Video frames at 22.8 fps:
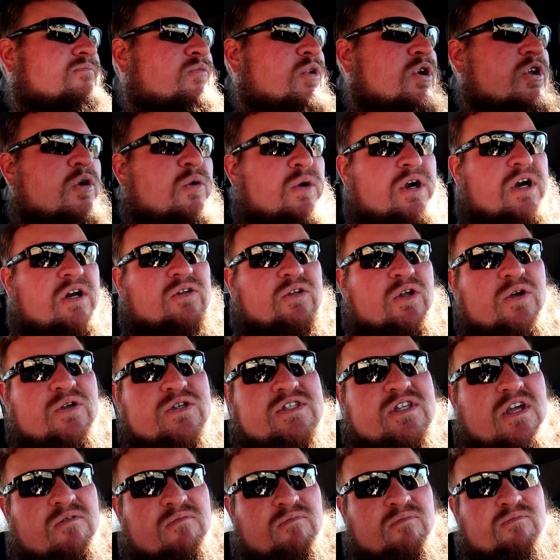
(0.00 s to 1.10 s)
we knew we were going to lose
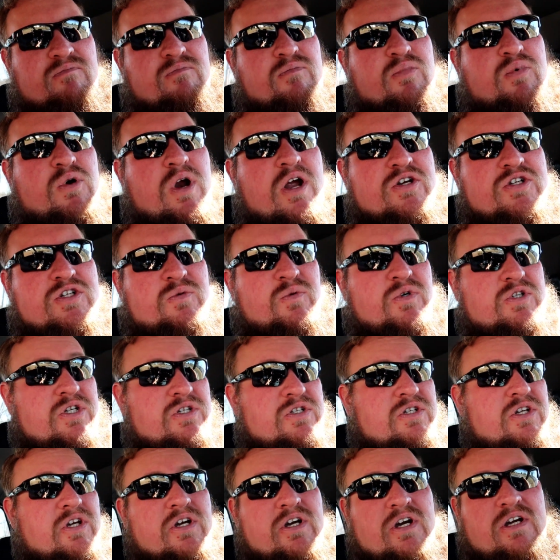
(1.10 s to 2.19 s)
some pressure, which
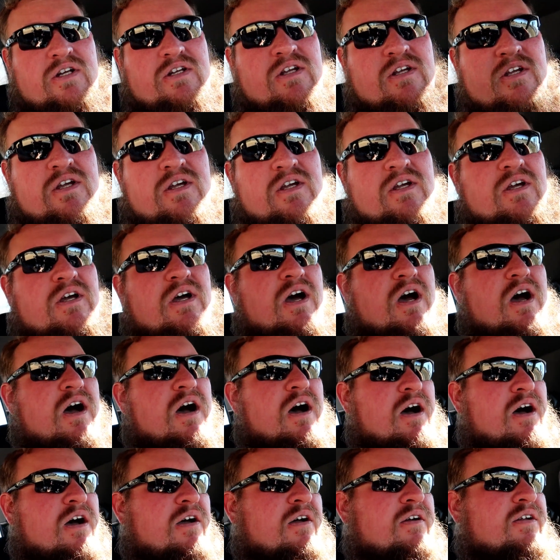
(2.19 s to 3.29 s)
is good.
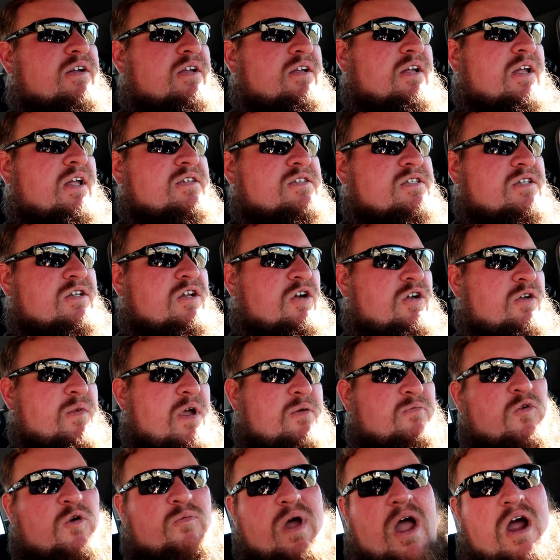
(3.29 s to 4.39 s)
It gets, you know, you
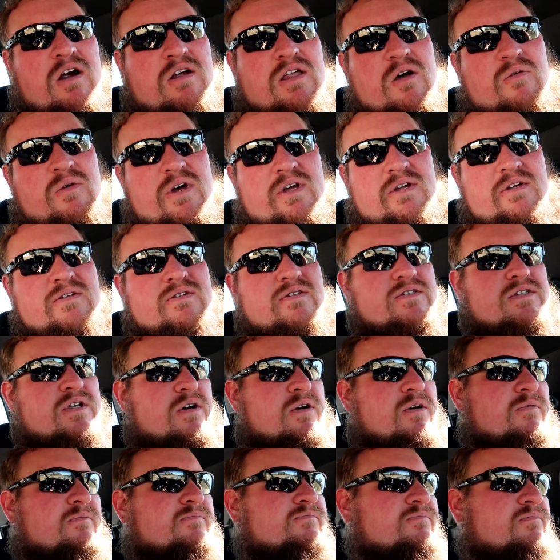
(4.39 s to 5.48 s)
make more power that way.
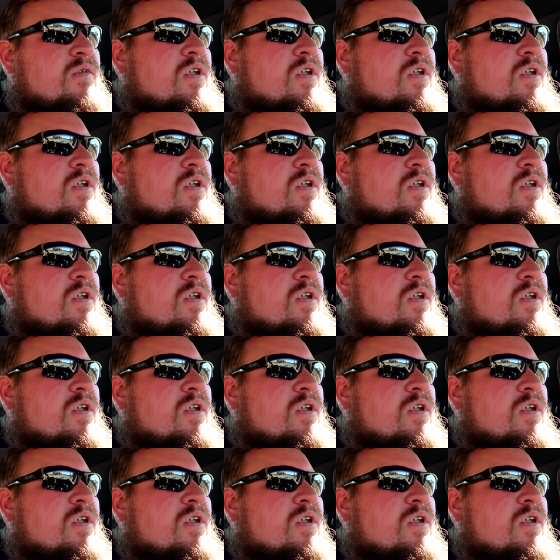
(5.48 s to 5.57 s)
So